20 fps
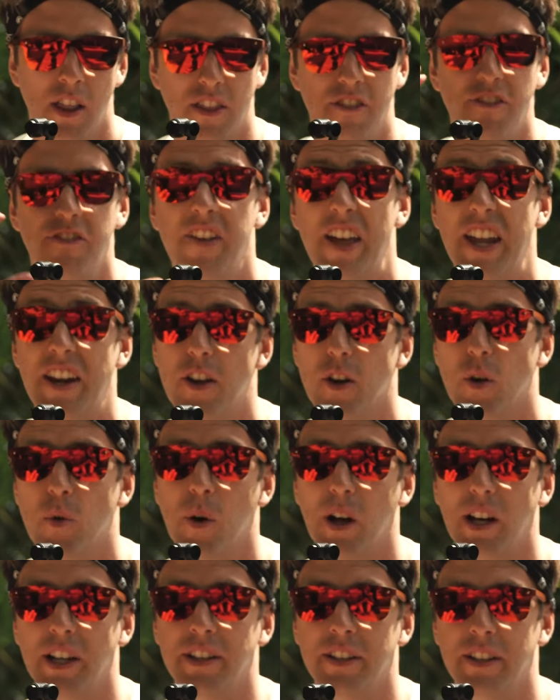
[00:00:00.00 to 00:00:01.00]
the video
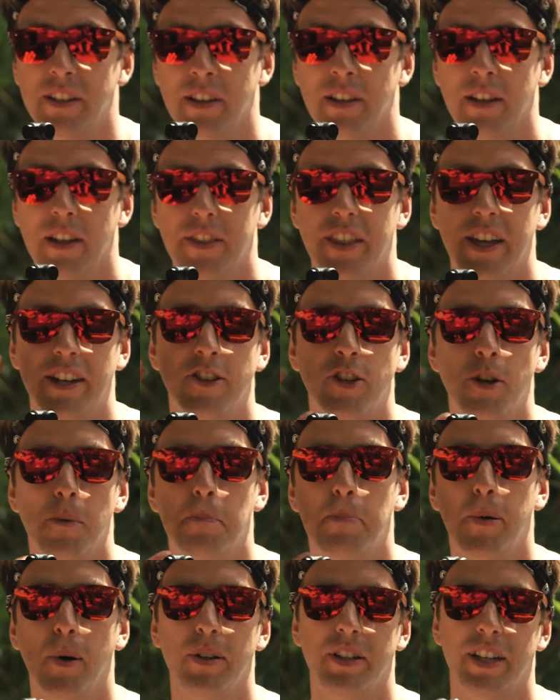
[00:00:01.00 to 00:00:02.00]
quality that you
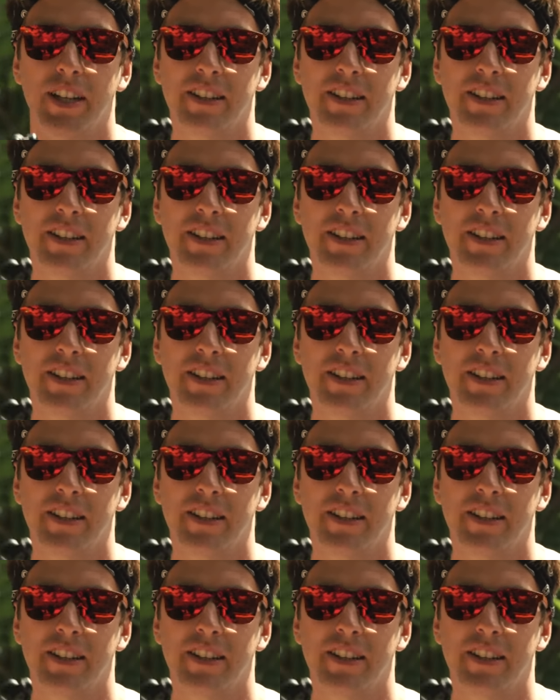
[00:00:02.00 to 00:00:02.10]
put